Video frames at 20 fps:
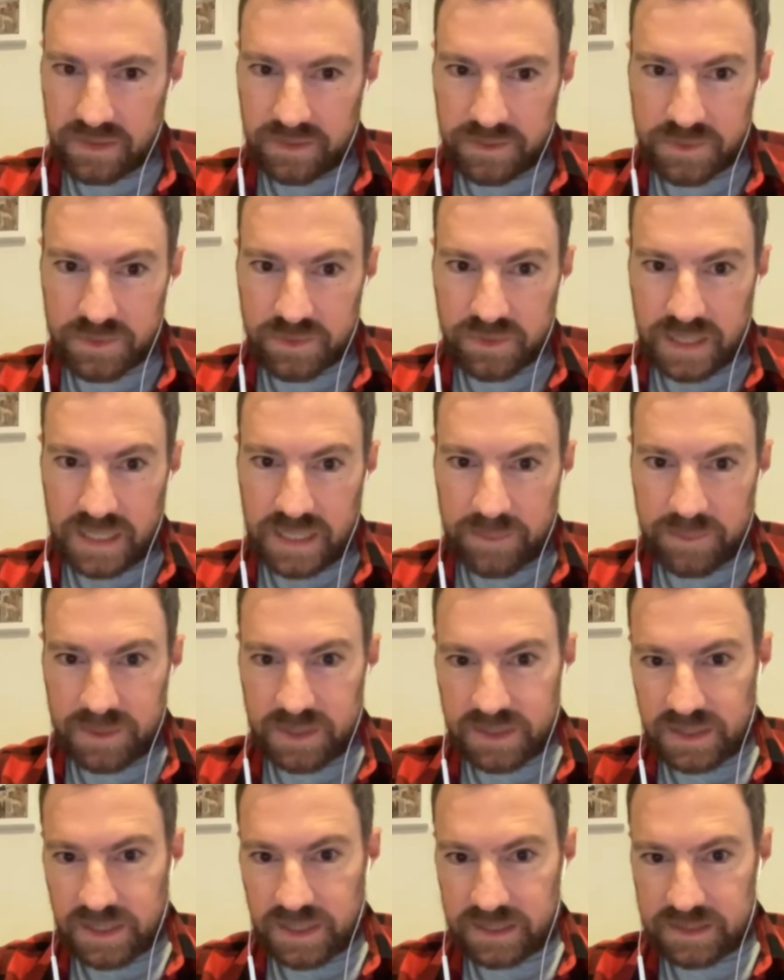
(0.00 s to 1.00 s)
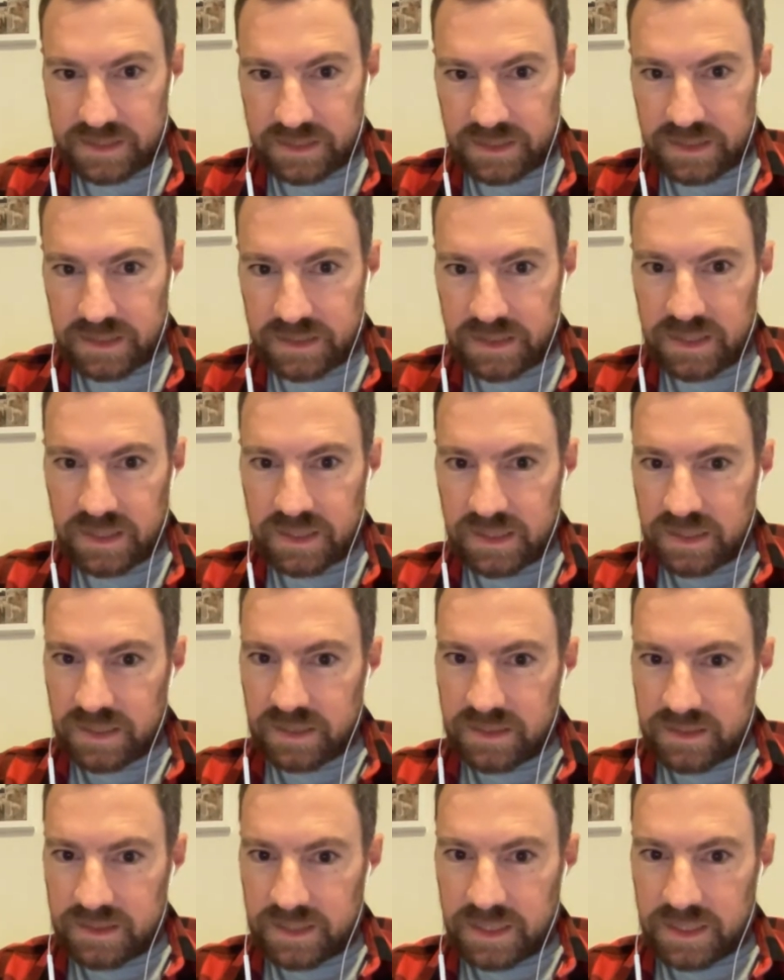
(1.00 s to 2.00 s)
the tram conductor
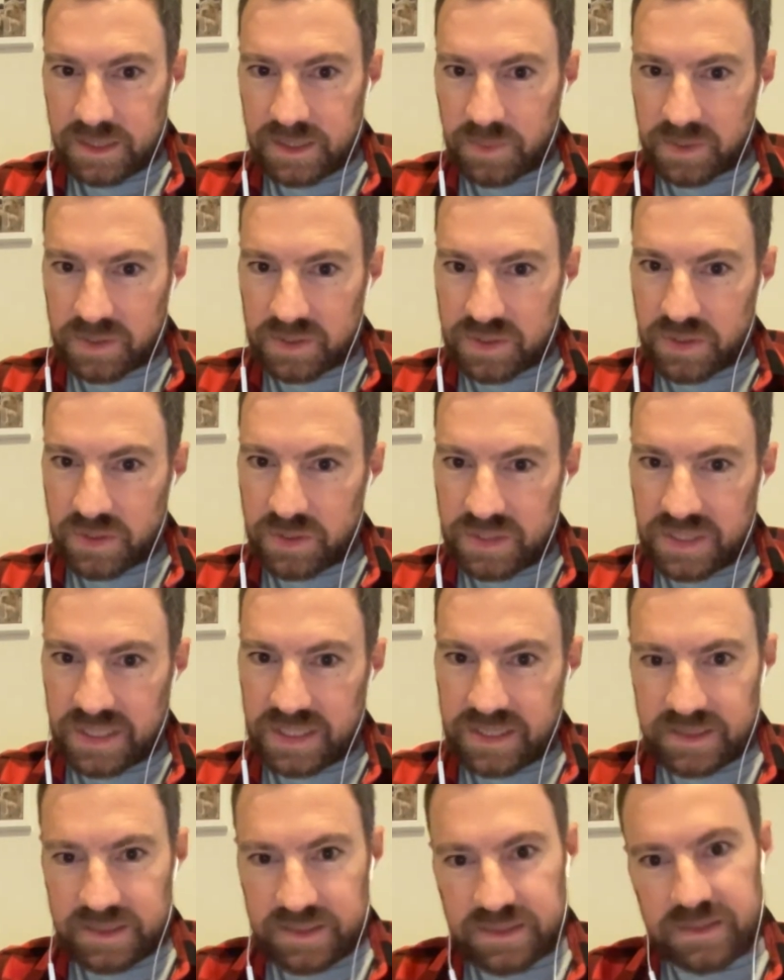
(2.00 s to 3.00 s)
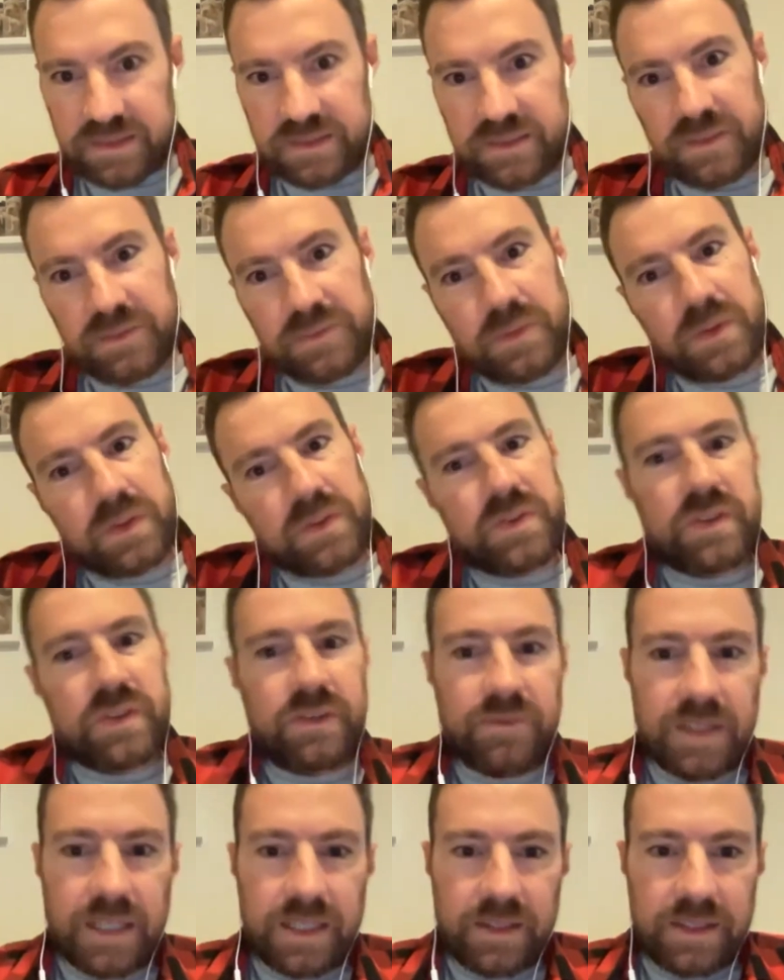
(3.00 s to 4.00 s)
that you want 2 tickets to Fortitude
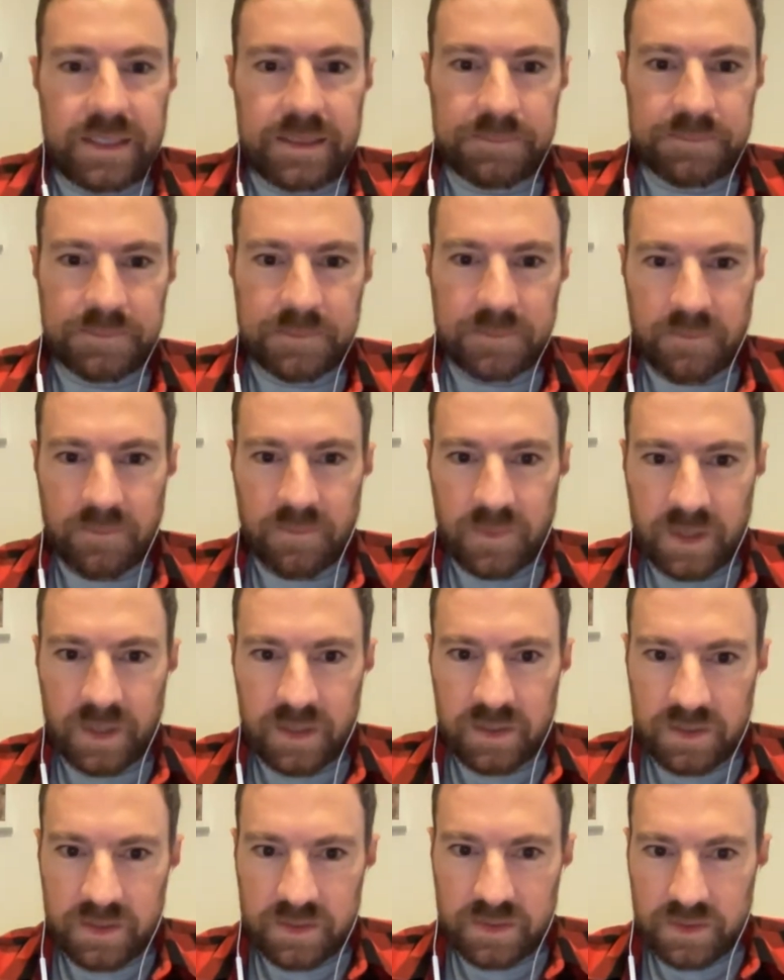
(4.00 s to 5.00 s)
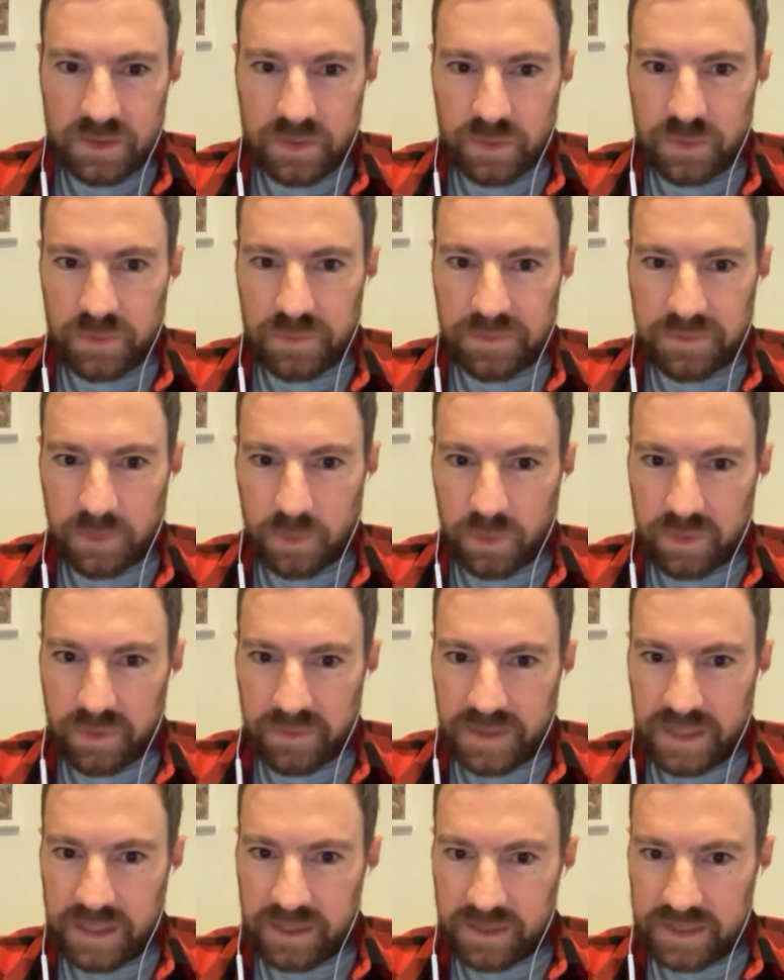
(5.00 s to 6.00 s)
Valley, 2 for the
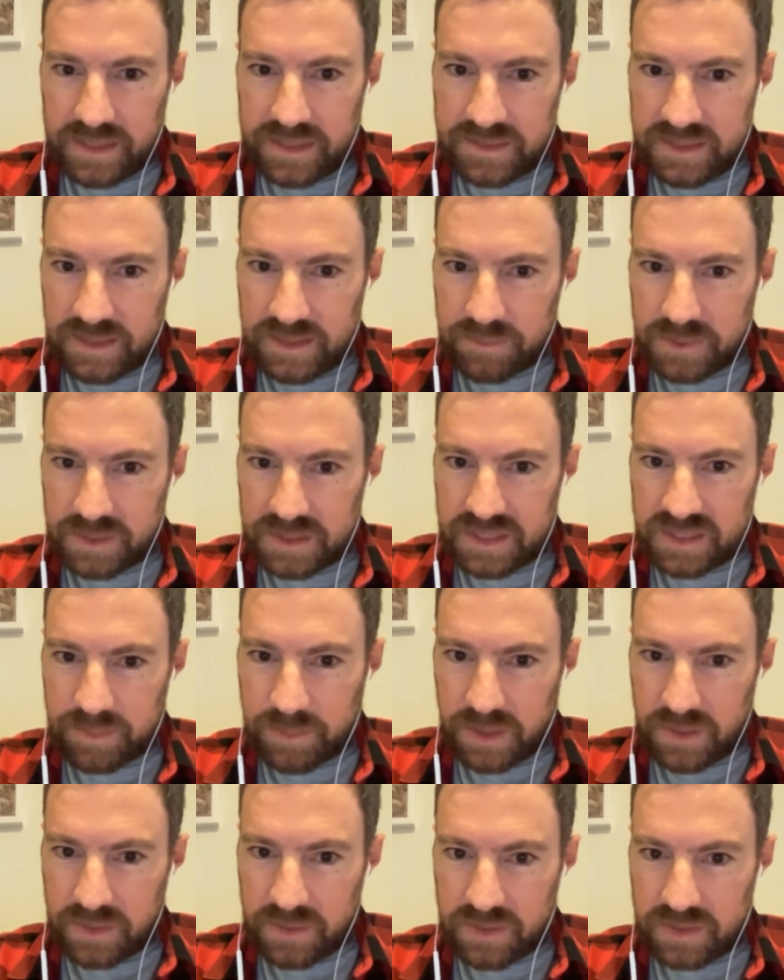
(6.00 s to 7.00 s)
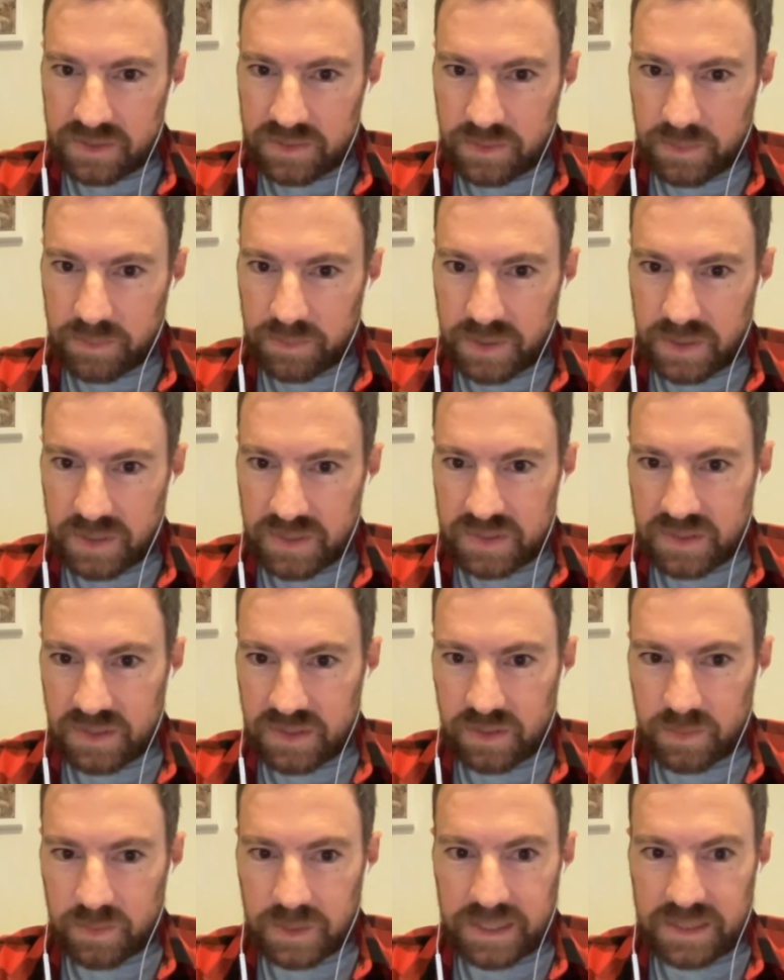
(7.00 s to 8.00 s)
valley, simply spoken to a person
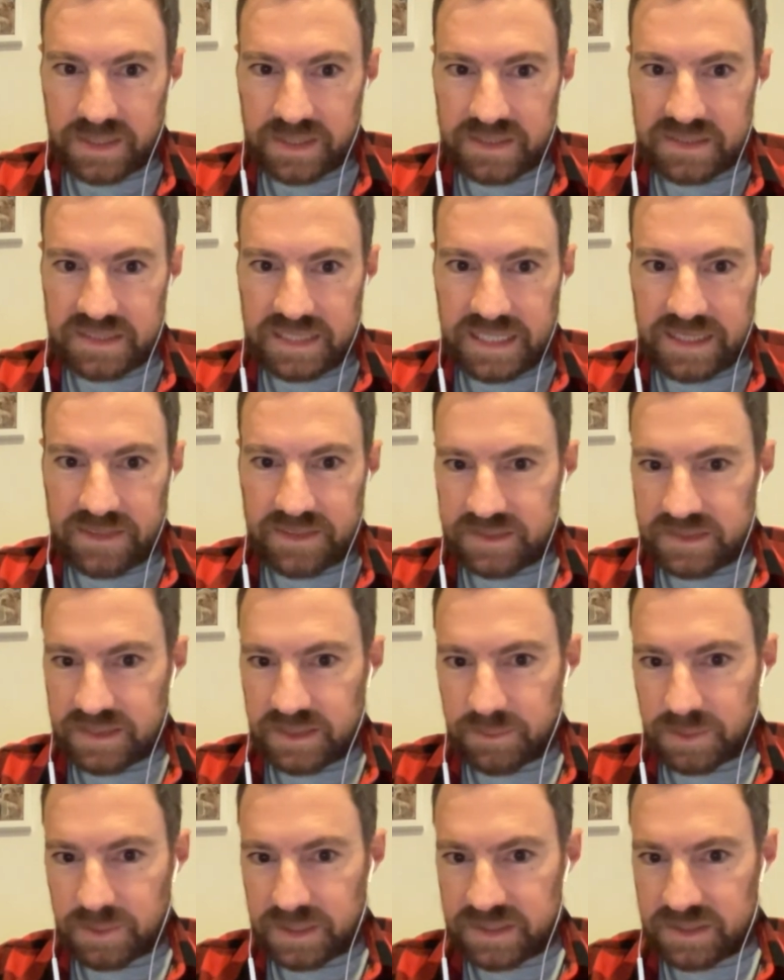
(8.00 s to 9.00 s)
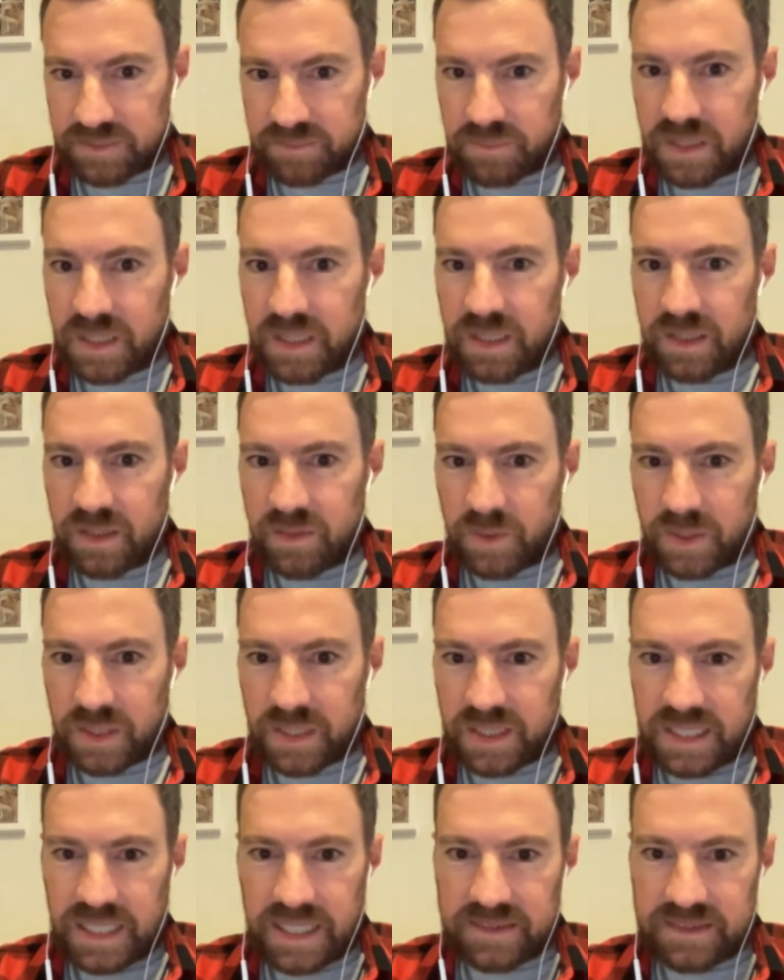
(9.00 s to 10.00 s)
who will understand the symbolism when you
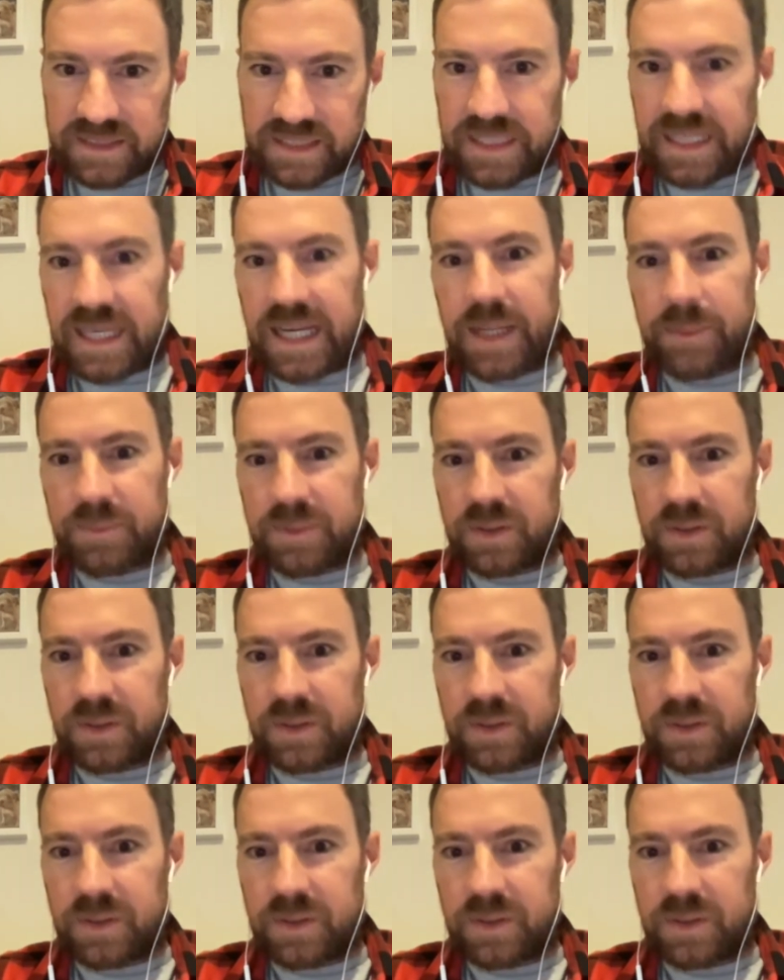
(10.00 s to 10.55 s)
can't say up